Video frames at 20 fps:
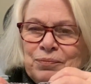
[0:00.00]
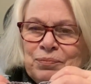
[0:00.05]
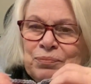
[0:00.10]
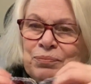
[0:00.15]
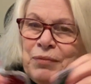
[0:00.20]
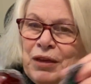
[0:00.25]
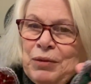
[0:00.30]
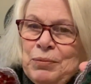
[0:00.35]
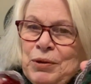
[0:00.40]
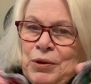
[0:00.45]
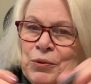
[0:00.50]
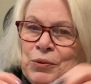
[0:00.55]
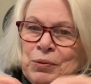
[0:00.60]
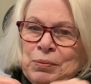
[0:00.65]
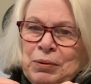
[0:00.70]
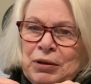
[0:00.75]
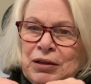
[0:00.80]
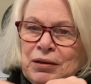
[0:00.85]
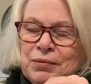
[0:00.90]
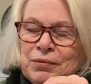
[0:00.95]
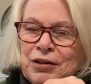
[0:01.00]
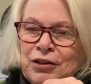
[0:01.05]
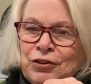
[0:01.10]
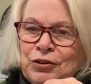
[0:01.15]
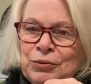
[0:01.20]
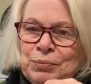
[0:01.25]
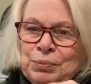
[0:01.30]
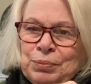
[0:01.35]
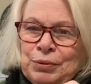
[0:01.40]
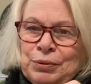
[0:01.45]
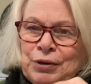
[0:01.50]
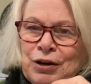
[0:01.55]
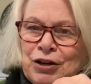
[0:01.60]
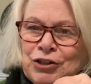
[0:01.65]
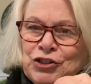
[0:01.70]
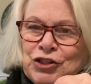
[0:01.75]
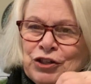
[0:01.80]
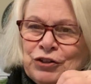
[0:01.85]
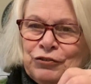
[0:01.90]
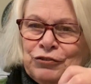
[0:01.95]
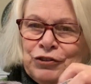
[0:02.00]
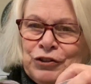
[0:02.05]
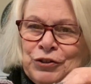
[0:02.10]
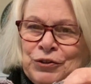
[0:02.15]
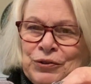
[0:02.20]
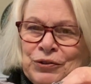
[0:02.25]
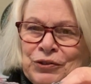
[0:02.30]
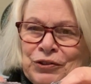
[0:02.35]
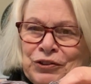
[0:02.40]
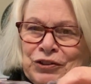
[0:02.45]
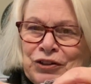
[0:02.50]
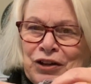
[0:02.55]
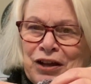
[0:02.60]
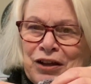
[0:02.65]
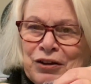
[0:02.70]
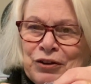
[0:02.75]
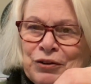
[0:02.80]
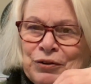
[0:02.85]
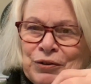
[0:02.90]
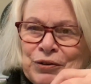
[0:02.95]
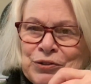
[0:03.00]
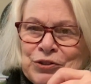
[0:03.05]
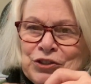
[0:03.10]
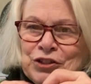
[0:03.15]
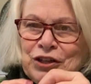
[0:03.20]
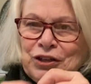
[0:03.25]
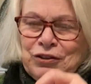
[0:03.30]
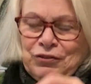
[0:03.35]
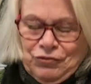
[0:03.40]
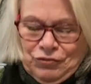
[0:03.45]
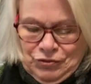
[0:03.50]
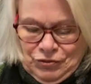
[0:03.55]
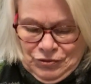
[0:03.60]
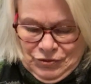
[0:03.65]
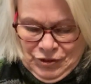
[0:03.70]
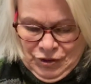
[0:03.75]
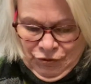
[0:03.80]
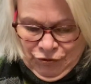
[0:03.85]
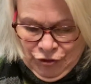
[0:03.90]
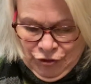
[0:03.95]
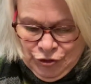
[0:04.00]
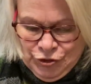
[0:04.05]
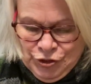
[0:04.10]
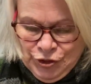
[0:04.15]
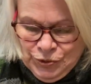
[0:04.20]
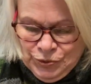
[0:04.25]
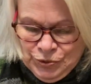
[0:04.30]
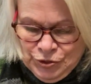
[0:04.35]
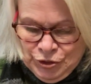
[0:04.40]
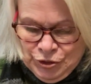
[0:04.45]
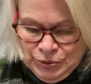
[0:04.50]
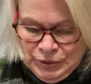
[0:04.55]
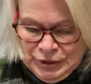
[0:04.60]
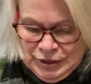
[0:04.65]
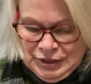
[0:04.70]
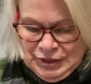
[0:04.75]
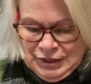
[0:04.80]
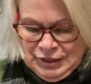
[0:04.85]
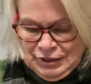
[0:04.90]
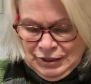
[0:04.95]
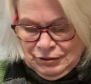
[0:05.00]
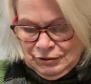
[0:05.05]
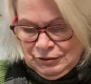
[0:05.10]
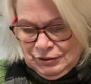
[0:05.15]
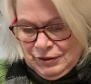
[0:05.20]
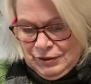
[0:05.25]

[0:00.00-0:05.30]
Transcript: Maybe it would be a good project for you to learn how to crochet if you don't do it now.